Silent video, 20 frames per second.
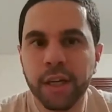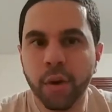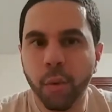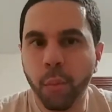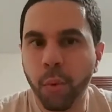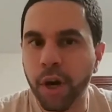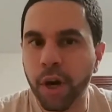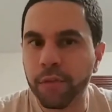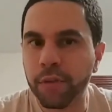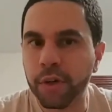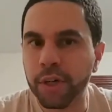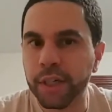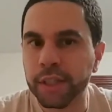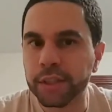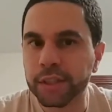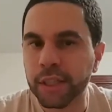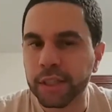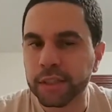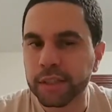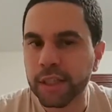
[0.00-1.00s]
Whatever it
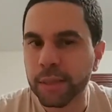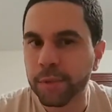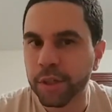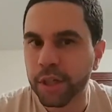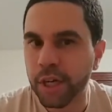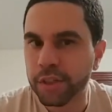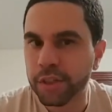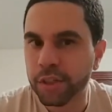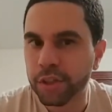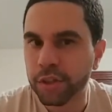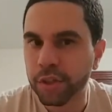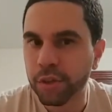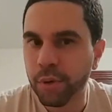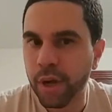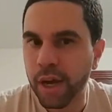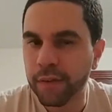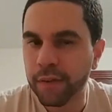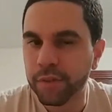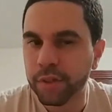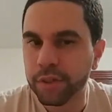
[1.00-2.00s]
is, like type of content that you
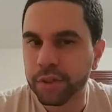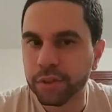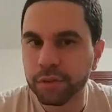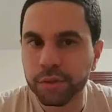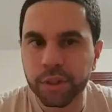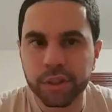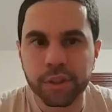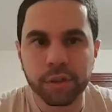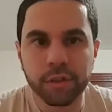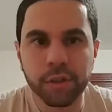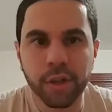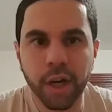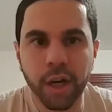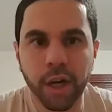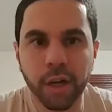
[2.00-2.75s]
have here too, doesn't